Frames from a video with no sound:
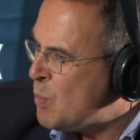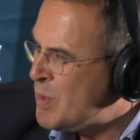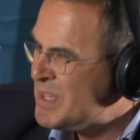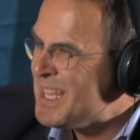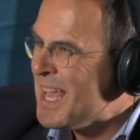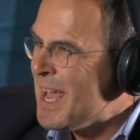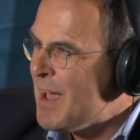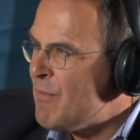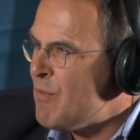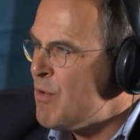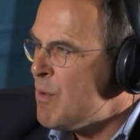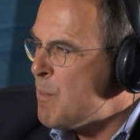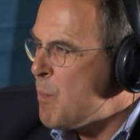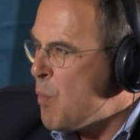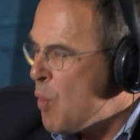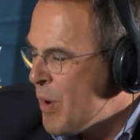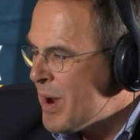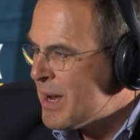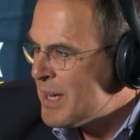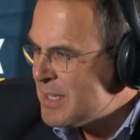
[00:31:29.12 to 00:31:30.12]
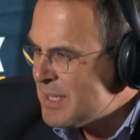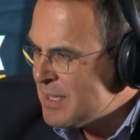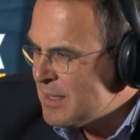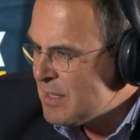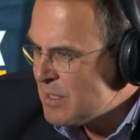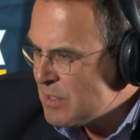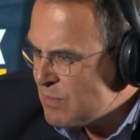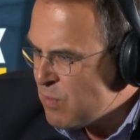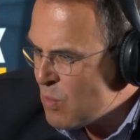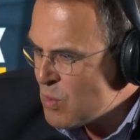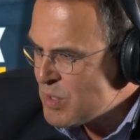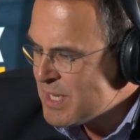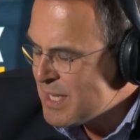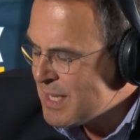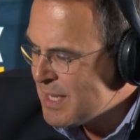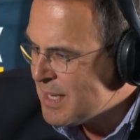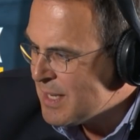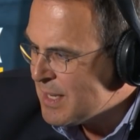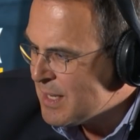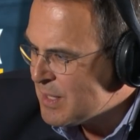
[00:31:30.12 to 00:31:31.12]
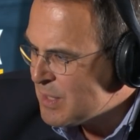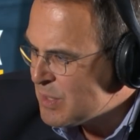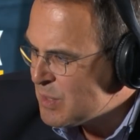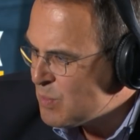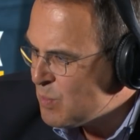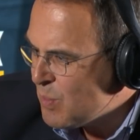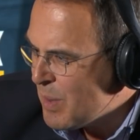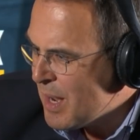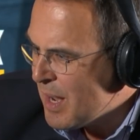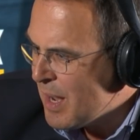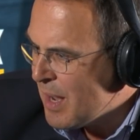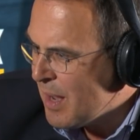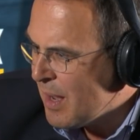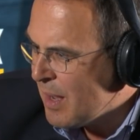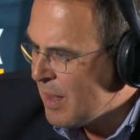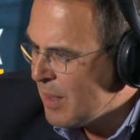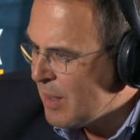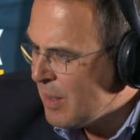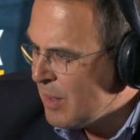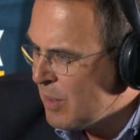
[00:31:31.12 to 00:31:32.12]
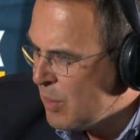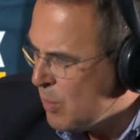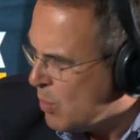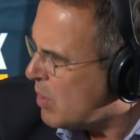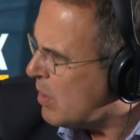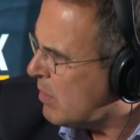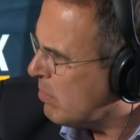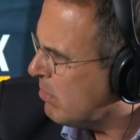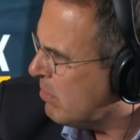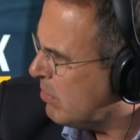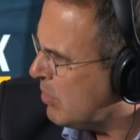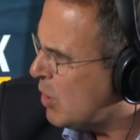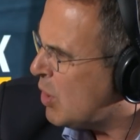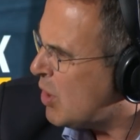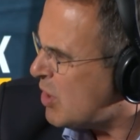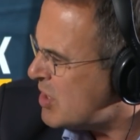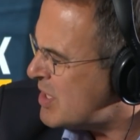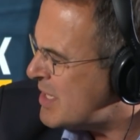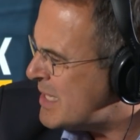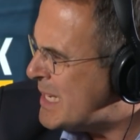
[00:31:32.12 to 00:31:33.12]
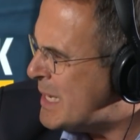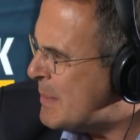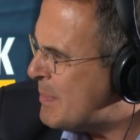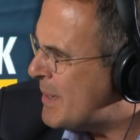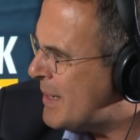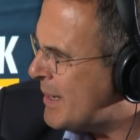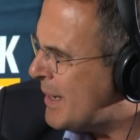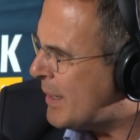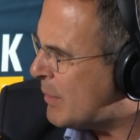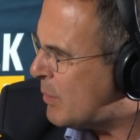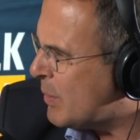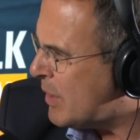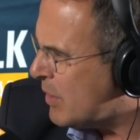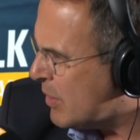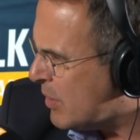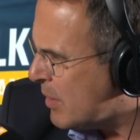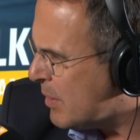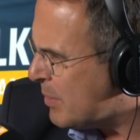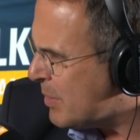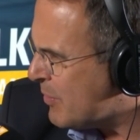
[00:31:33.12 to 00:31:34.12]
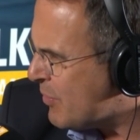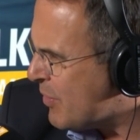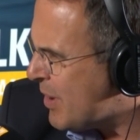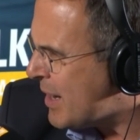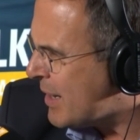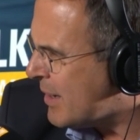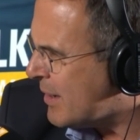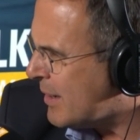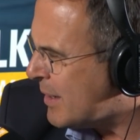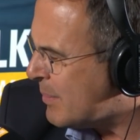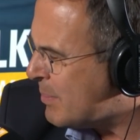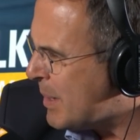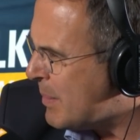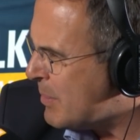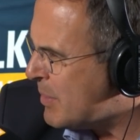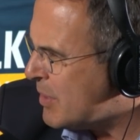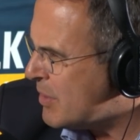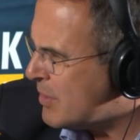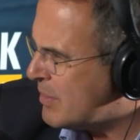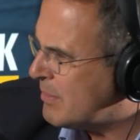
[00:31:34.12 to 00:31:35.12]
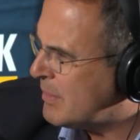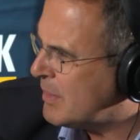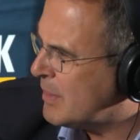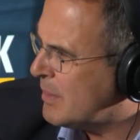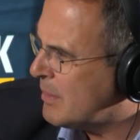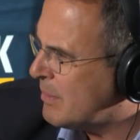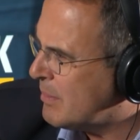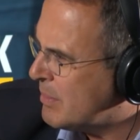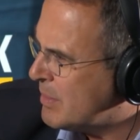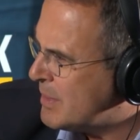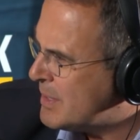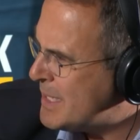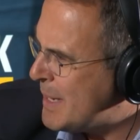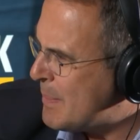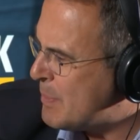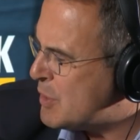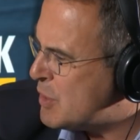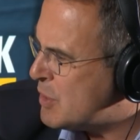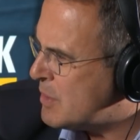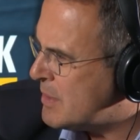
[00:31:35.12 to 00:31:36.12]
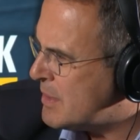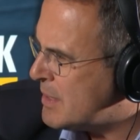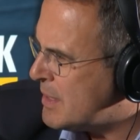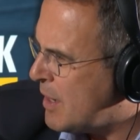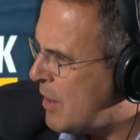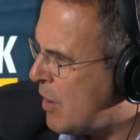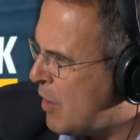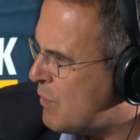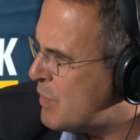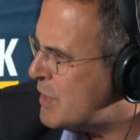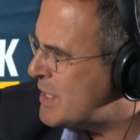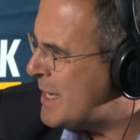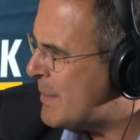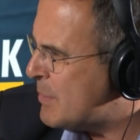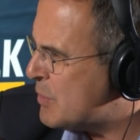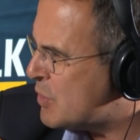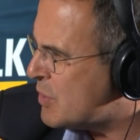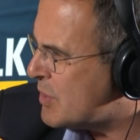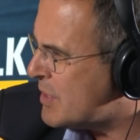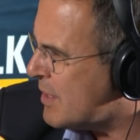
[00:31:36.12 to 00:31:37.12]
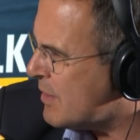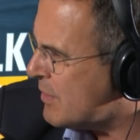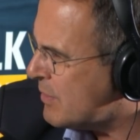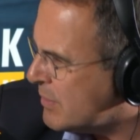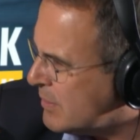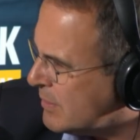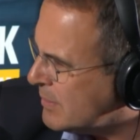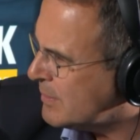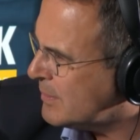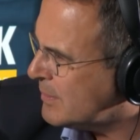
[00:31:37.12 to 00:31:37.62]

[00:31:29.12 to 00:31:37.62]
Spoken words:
Was there ever a point in this 40 years where you lost sleep at night, where you got a bit frightened that maybe you'd overstepped yourself?